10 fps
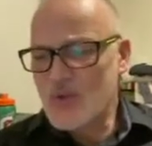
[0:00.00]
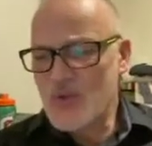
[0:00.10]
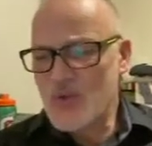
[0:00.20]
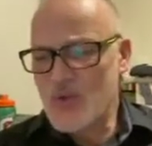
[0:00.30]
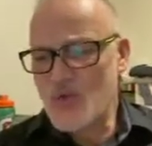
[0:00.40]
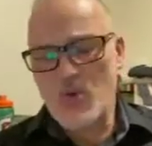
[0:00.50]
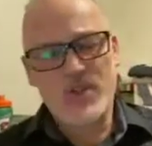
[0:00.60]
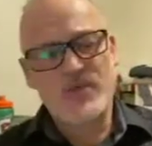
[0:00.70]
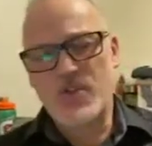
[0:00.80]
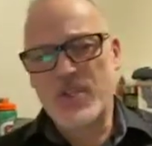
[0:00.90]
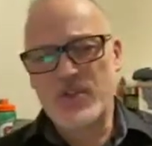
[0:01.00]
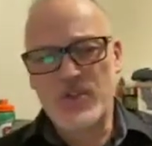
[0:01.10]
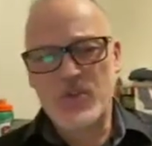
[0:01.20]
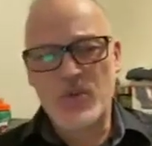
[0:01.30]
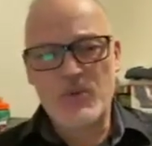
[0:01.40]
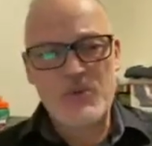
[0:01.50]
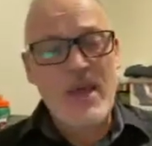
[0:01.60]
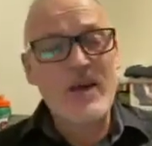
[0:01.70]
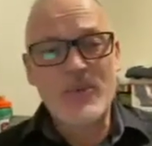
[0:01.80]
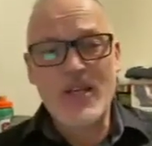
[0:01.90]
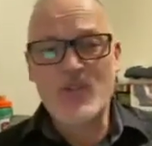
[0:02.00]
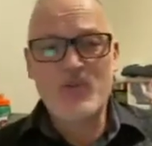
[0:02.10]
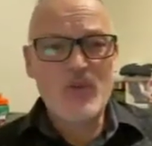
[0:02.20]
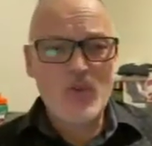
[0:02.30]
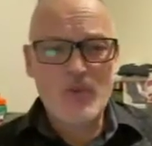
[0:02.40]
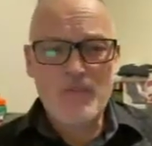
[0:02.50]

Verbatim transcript: those words of Jesus when we baptize people.